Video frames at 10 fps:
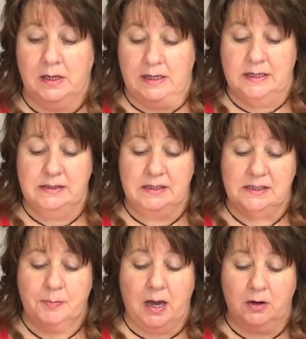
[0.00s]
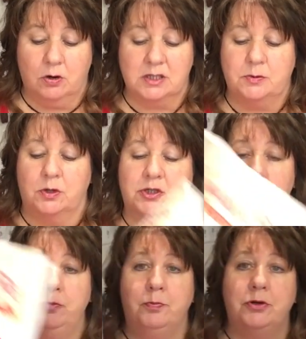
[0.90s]
easy as pie crossword,
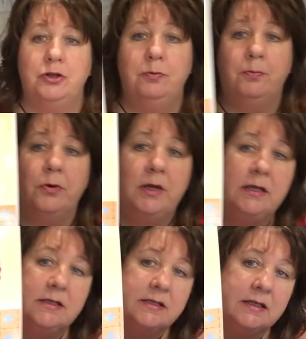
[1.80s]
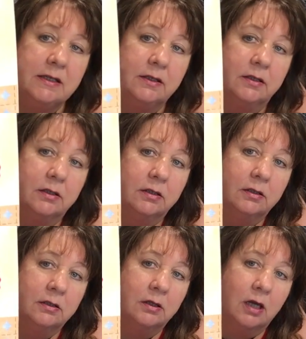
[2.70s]
super duper easy.
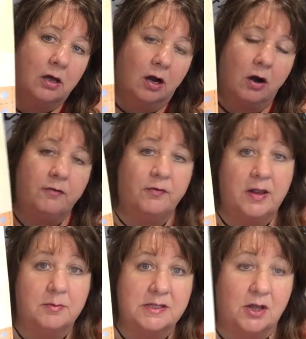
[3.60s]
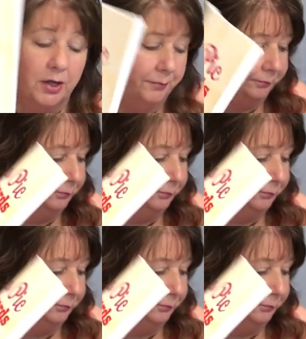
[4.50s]
Got it off of Amazon.